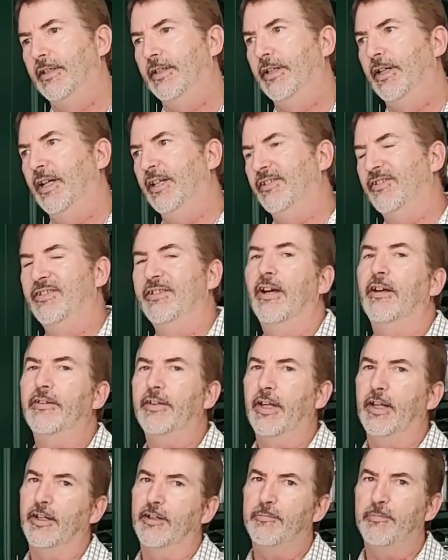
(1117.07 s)
it's not
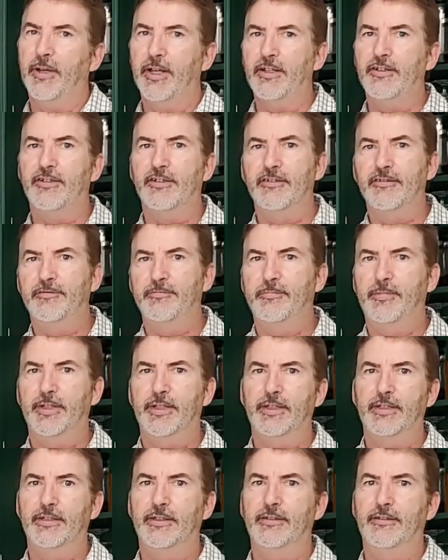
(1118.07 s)
that expensive,
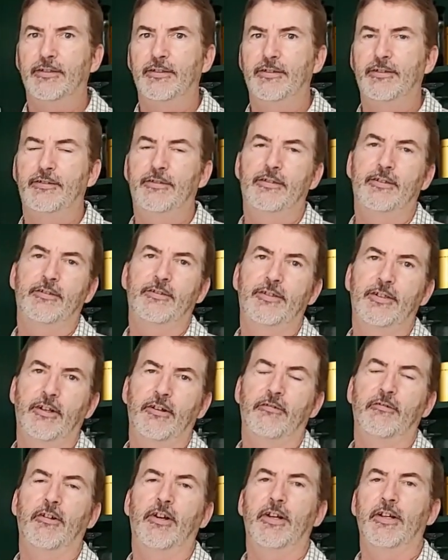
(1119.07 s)
but if you
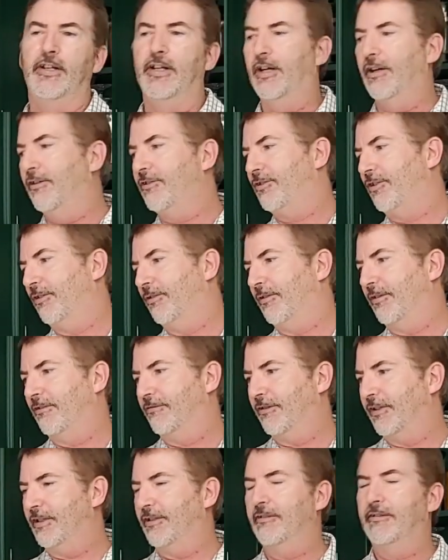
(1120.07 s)
start running out, you don't want to
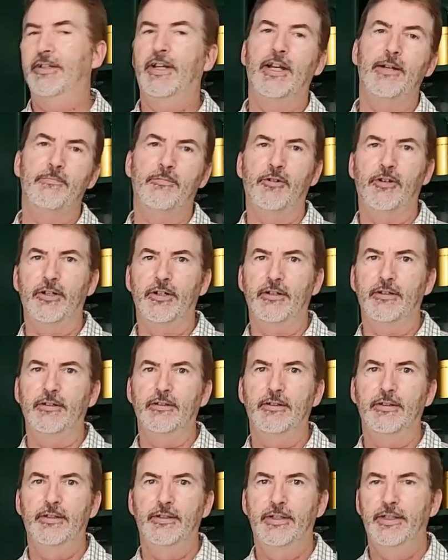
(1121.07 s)
drink your tap
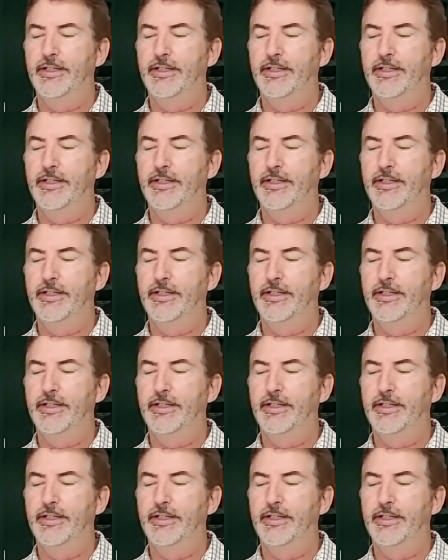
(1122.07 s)
water.